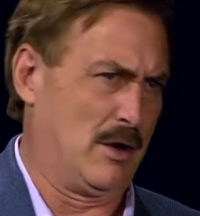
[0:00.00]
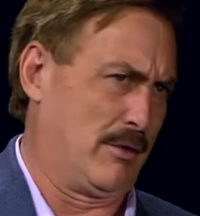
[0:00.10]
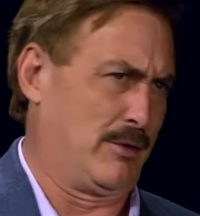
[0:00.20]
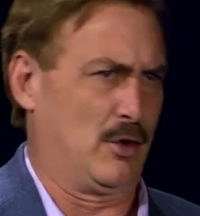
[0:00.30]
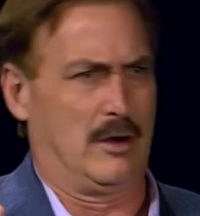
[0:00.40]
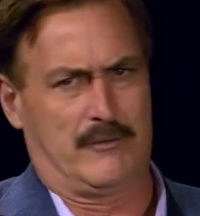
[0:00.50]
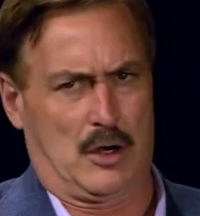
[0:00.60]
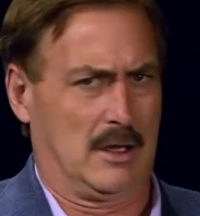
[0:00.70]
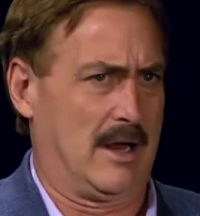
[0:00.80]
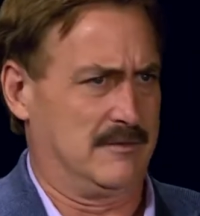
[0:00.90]
1/3 of
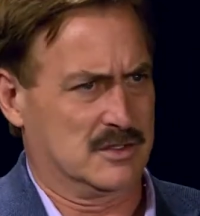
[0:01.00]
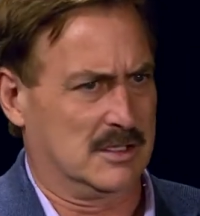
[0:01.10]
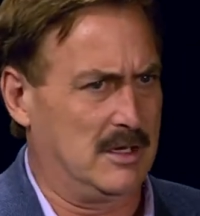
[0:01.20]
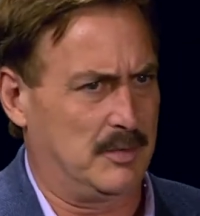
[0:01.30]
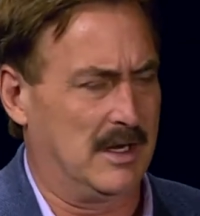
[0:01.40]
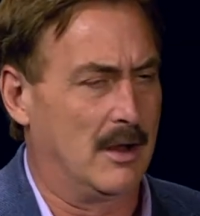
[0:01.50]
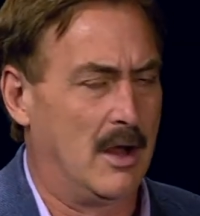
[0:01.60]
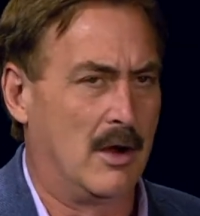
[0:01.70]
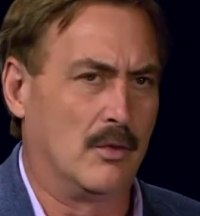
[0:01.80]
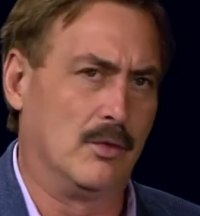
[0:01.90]
our life sleeping.
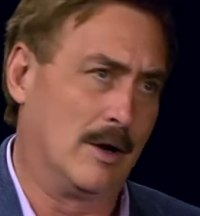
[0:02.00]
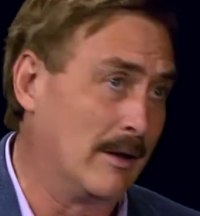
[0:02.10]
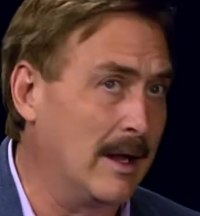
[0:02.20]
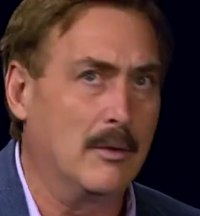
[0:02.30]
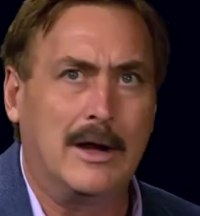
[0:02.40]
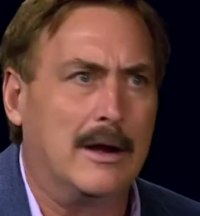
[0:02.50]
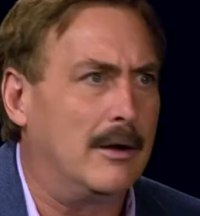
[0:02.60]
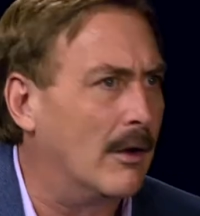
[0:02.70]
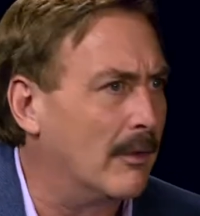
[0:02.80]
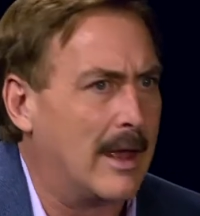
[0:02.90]
Really? We didn't
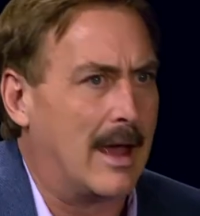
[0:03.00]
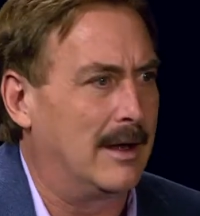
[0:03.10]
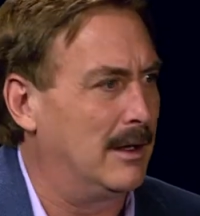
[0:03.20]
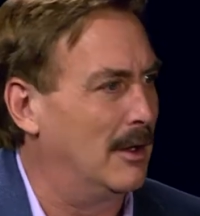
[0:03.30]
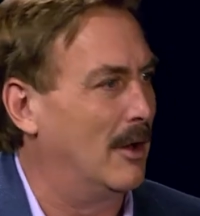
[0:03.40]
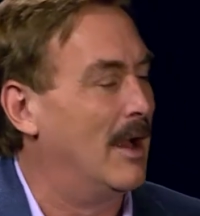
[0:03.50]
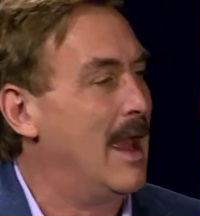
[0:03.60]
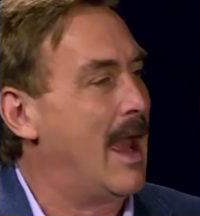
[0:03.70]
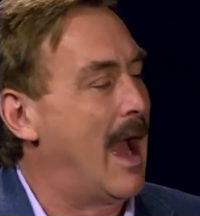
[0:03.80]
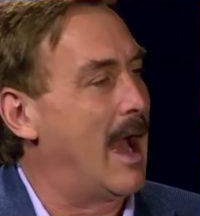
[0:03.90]
know that, you know.
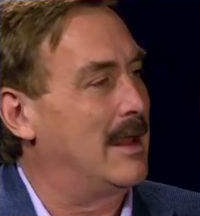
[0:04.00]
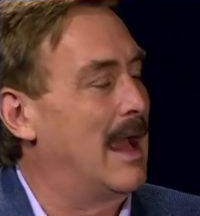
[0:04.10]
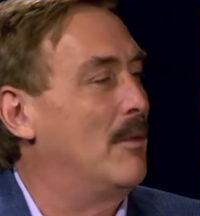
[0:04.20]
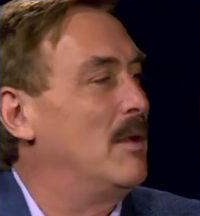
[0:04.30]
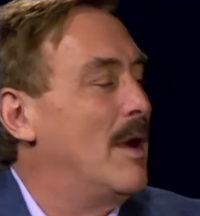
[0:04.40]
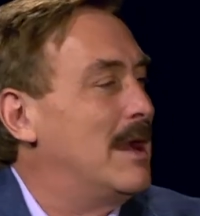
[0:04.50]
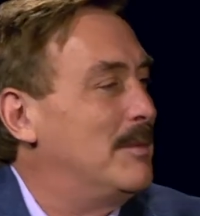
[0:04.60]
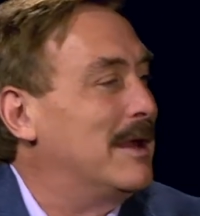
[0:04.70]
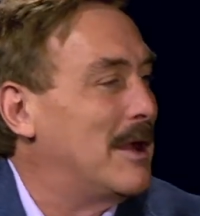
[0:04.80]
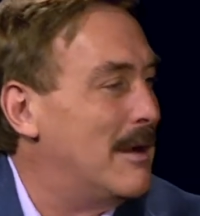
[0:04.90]
Yeah, we want to
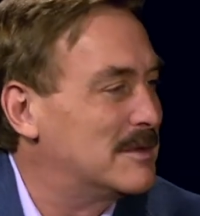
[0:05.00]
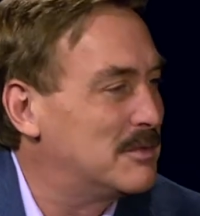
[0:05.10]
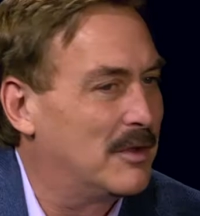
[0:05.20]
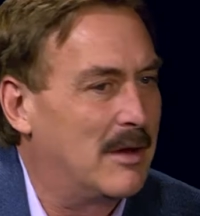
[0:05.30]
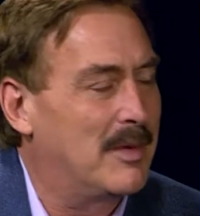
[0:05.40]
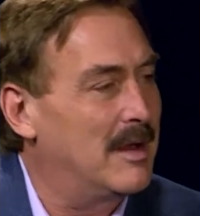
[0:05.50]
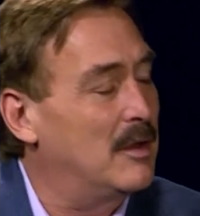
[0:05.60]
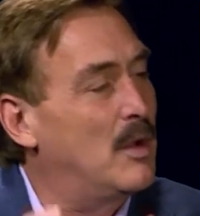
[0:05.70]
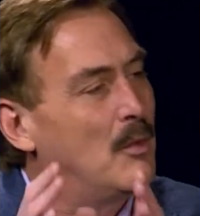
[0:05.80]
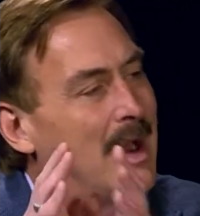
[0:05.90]
be comfortable there, but
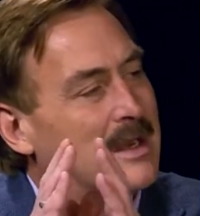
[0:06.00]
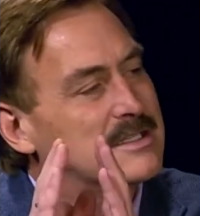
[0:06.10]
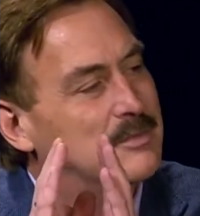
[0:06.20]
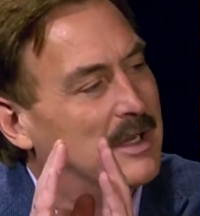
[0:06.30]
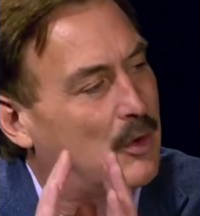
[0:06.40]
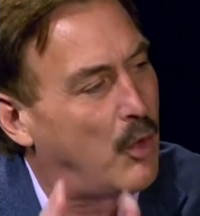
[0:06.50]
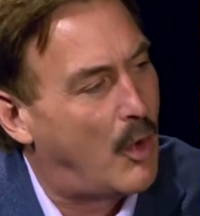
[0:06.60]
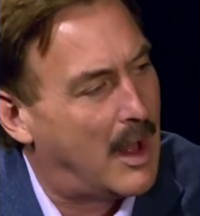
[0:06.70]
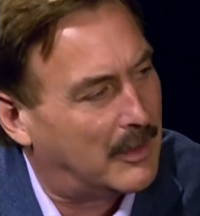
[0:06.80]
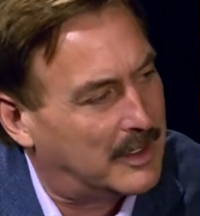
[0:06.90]
we want it to be
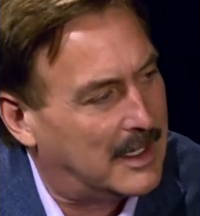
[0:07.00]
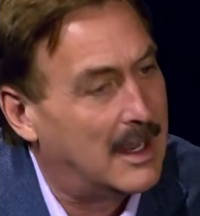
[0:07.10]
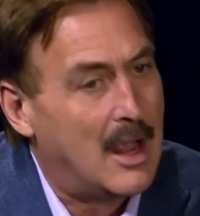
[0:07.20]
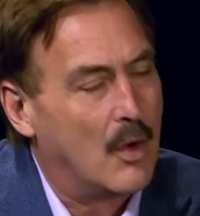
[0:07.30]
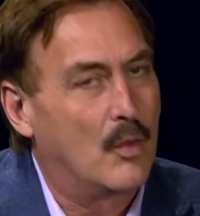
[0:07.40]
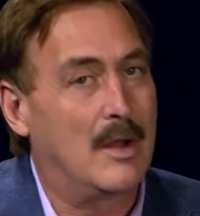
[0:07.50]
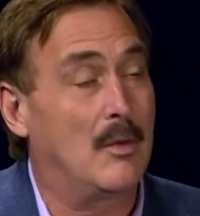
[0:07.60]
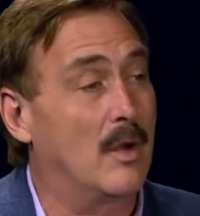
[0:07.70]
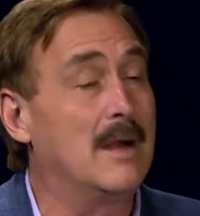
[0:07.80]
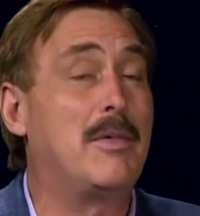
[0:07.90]
quality.
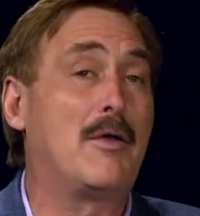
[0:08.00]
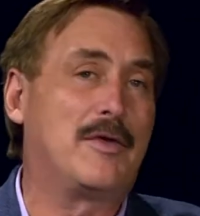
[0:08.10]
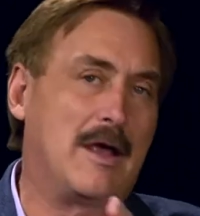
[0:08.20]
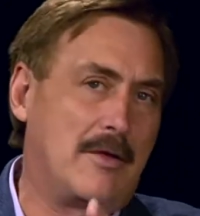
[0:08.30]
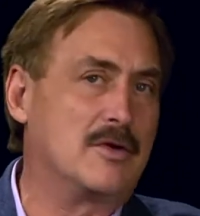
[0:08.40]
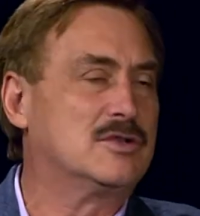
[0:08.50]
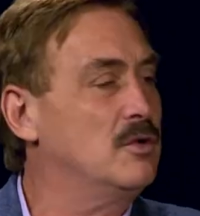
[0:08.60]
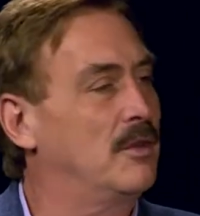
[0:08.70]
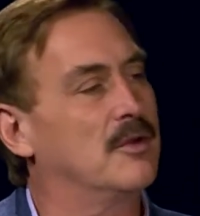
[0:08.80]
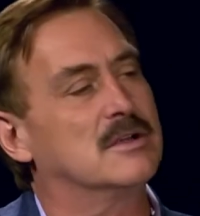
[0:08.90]
What about the other
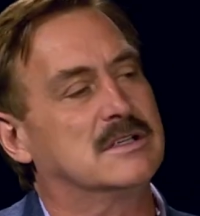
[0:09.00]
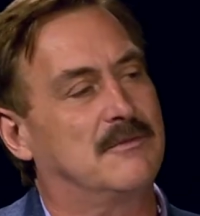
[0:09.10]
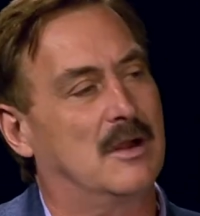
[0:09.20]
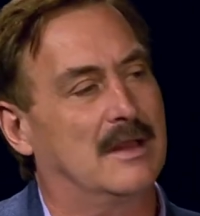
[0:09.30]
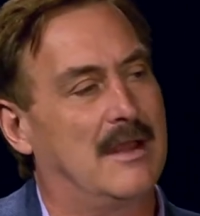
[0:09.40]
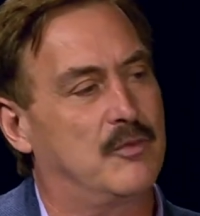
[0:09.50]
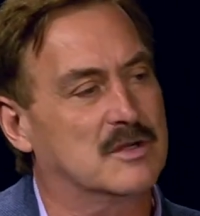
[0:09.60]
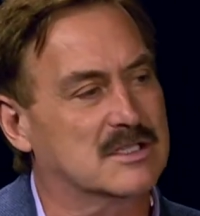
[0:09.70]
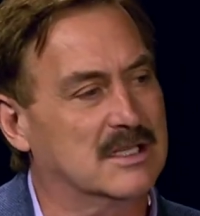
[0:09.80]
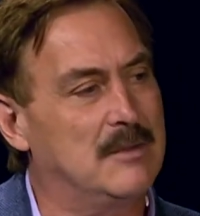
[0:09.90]
2/3 of our life where
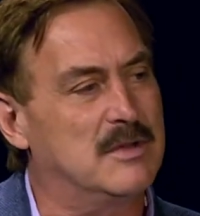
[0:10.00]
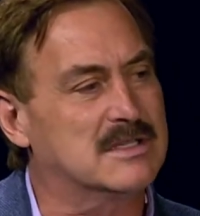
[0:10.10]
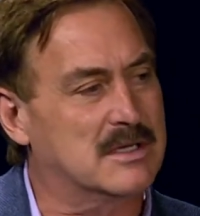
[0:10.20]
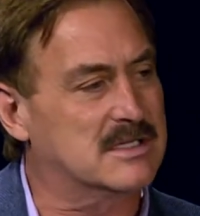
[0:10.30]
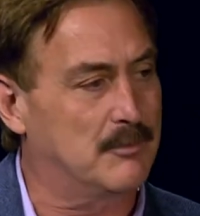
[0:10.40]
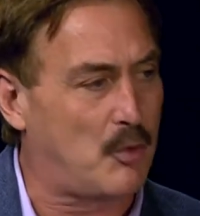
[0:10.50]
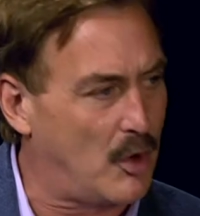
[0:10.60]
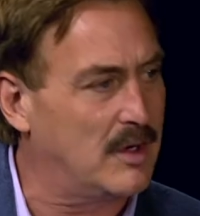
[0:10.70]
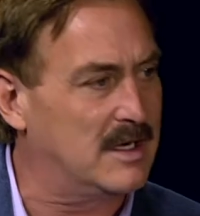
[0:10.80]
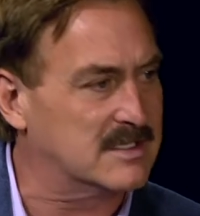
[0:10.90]
sleep is as
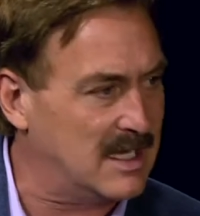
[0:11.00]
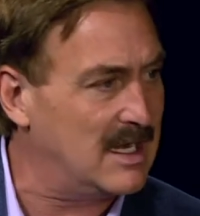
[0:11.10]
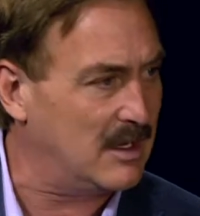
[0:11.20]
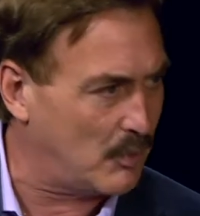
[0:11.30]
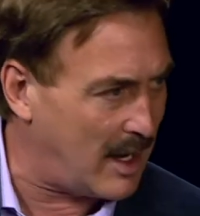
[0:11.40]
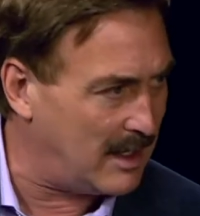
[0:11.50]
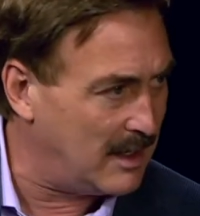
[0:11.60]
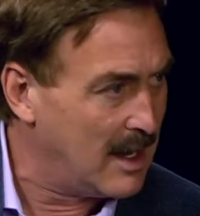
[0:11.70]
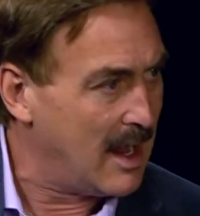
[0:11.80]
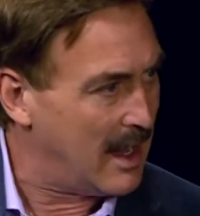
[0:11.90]
important as eating right
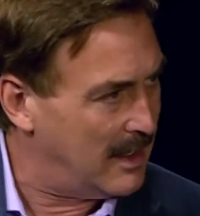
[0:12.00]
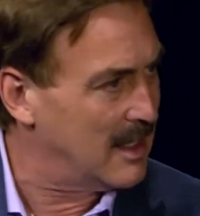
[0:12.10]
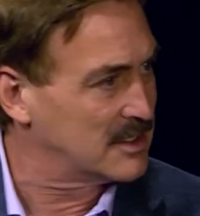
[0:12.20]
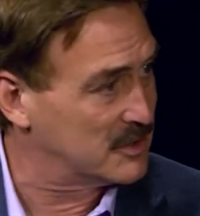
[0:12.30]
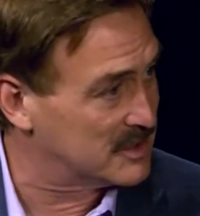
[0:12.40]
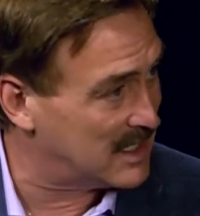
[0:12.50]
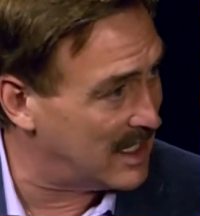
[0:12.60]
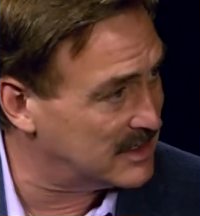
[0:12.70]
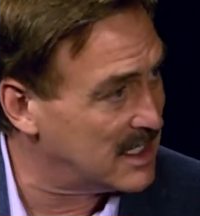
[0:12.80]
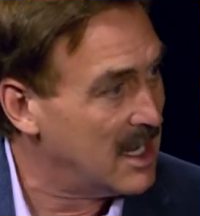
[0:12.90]
and
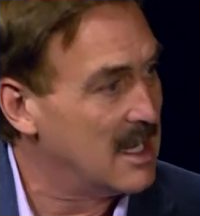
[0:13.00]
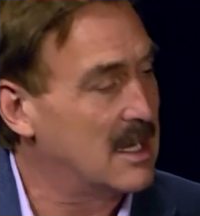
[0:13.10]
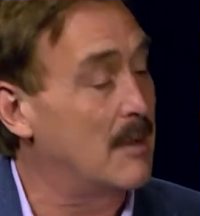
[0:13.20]
exercise? Right.